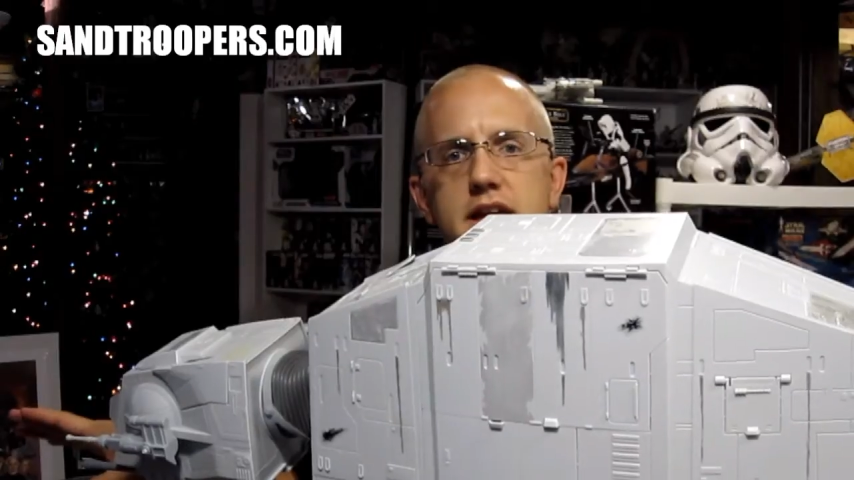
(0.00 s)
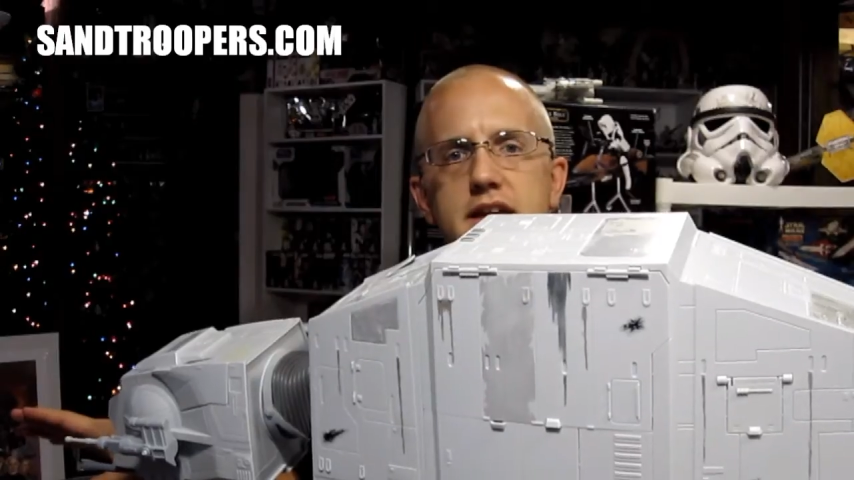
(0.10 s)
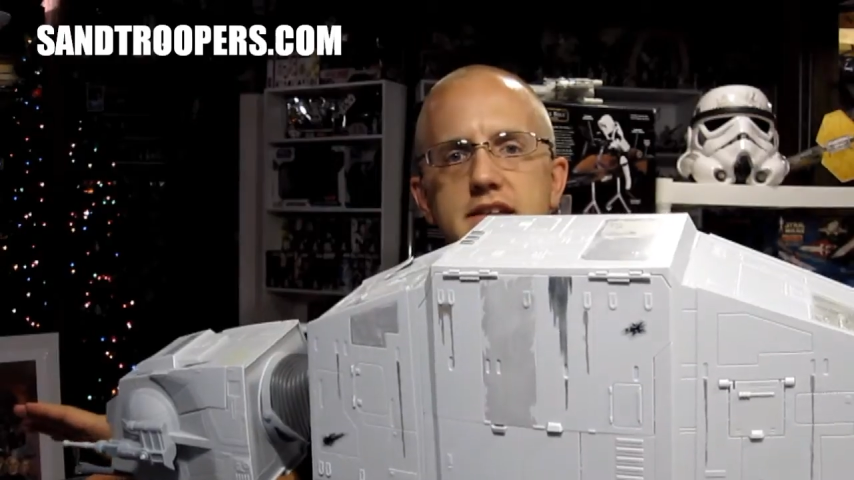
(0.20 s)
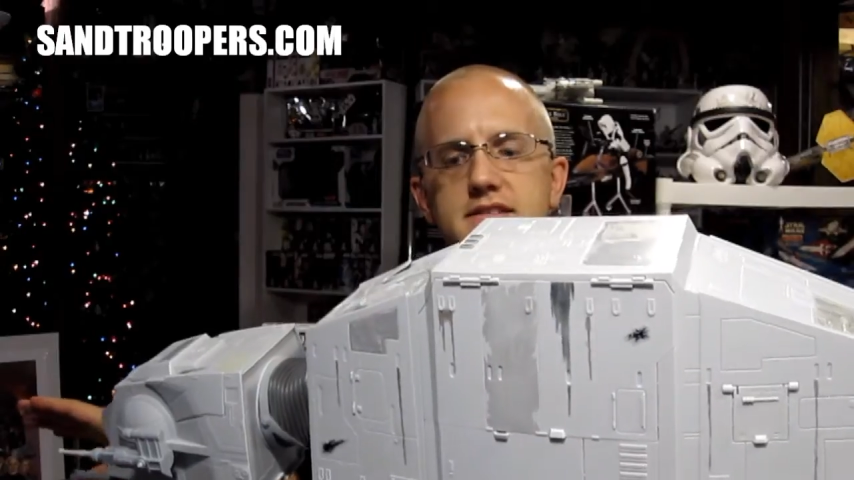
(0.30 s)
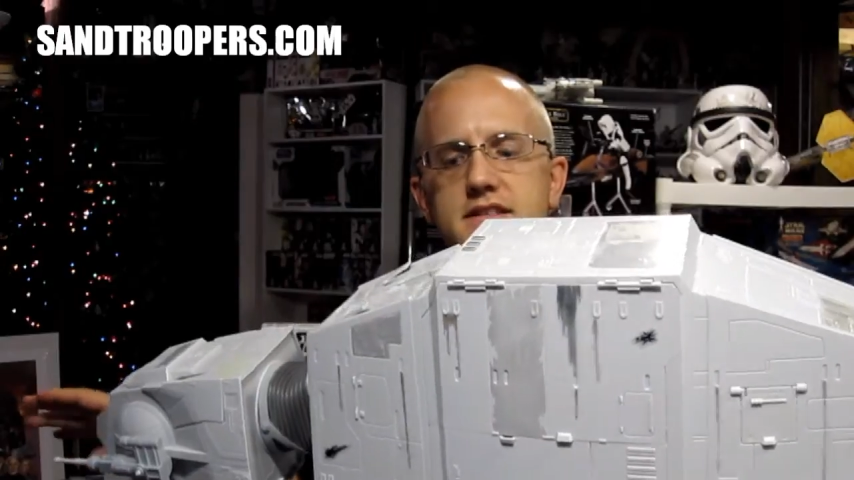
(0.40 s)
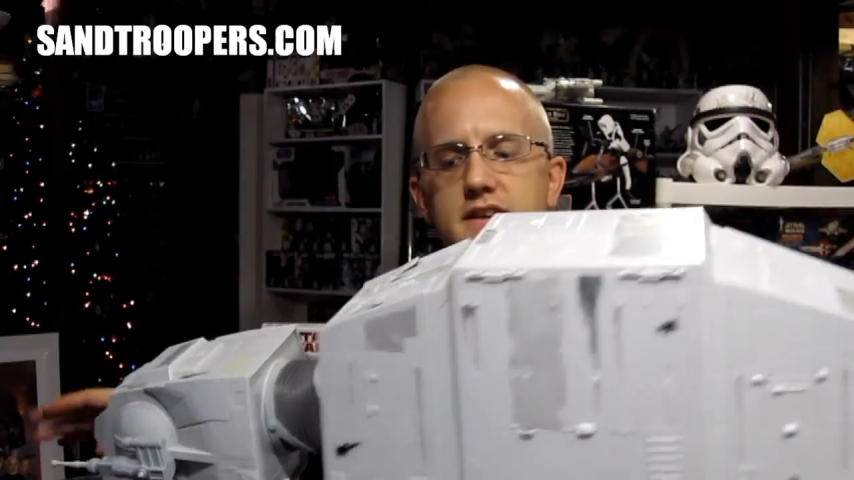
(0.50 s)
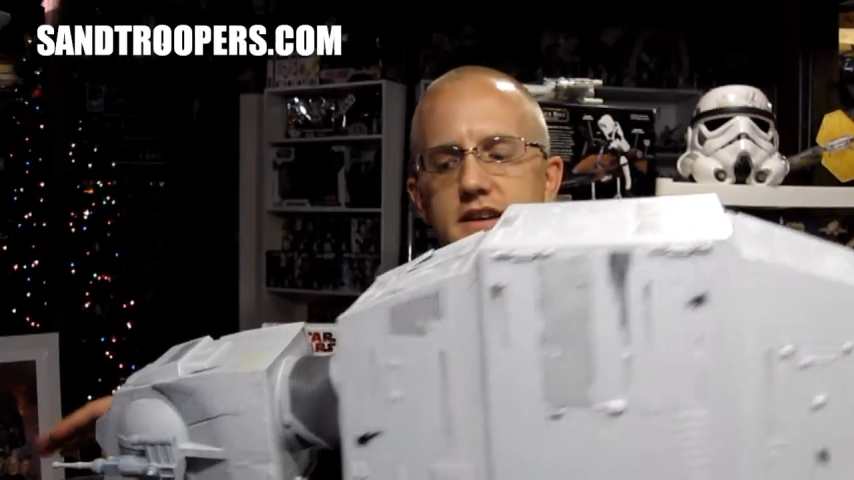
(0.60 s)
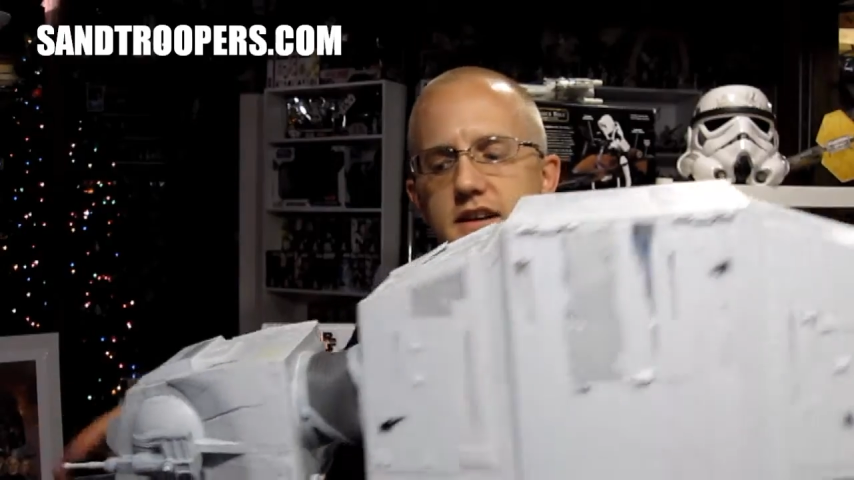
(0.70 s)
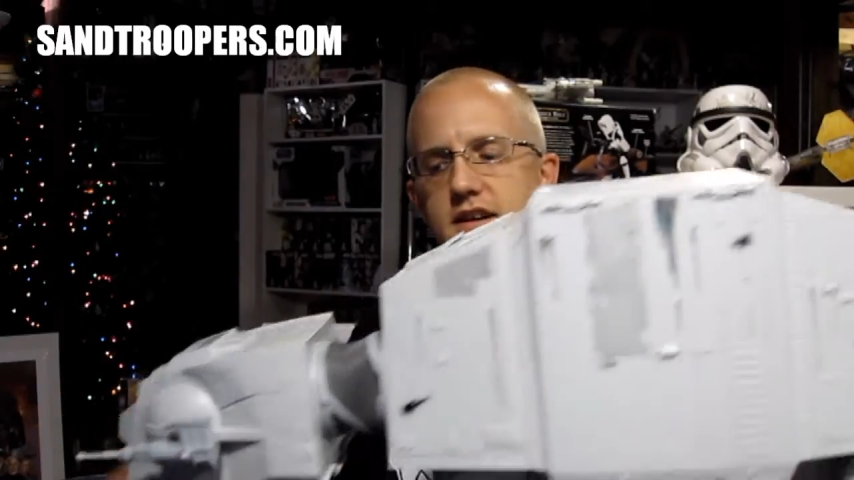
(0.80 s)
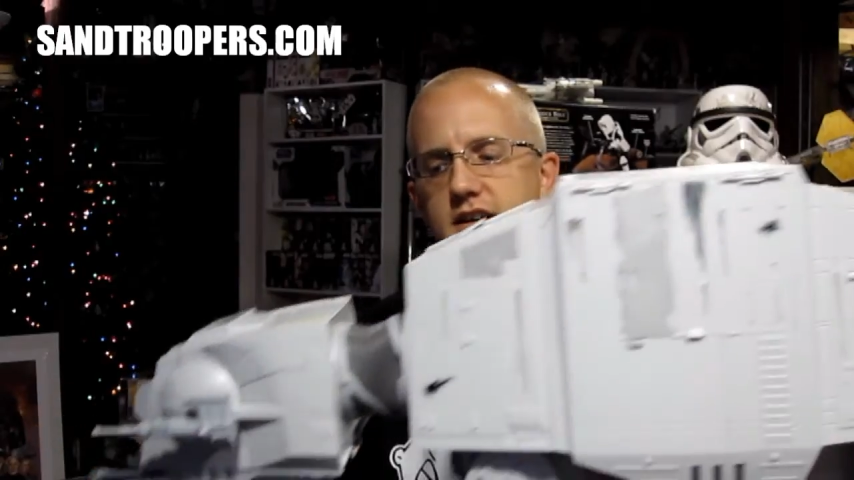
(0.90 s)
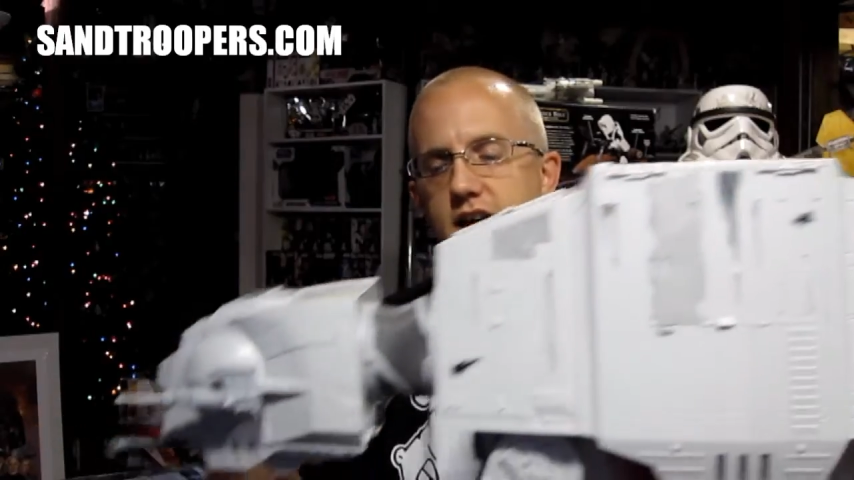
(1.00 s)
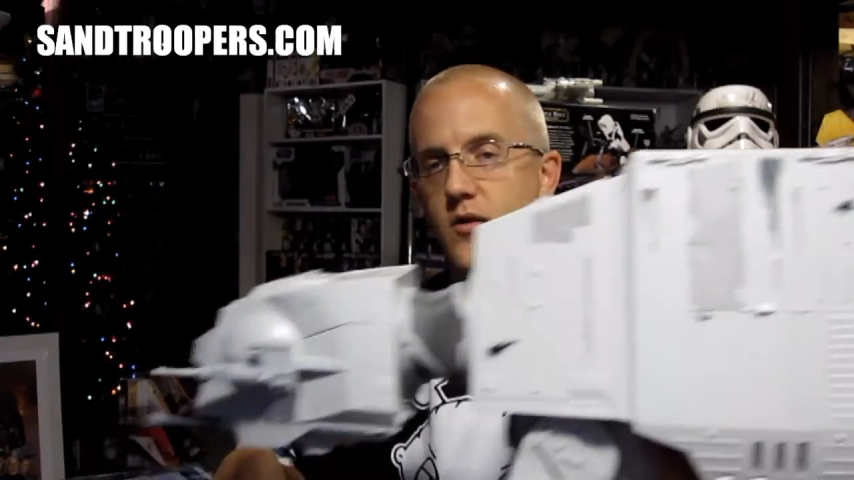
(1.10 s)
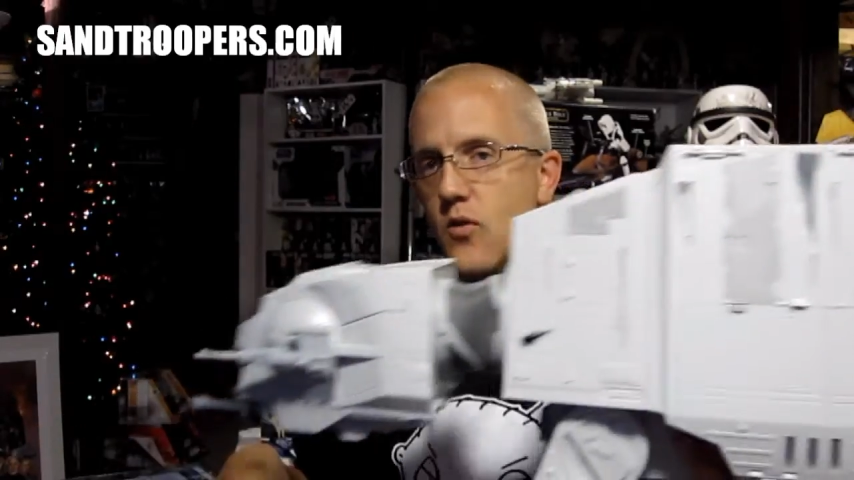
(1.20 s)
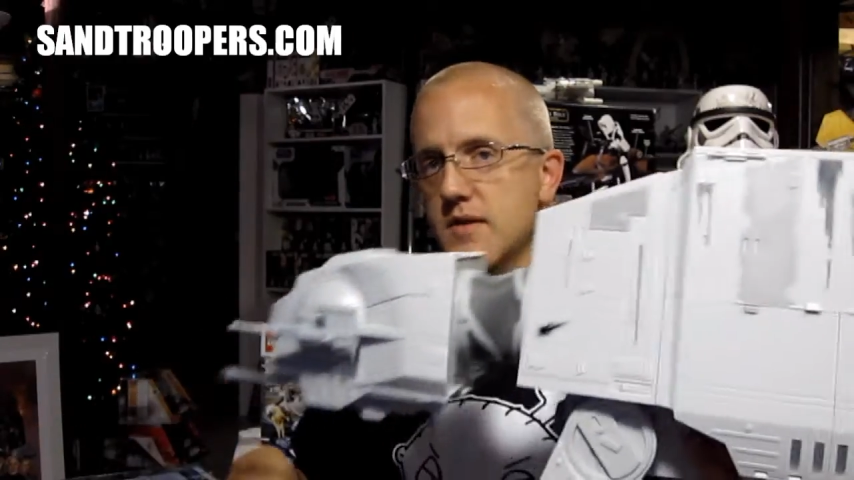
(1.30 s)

AT-ATs and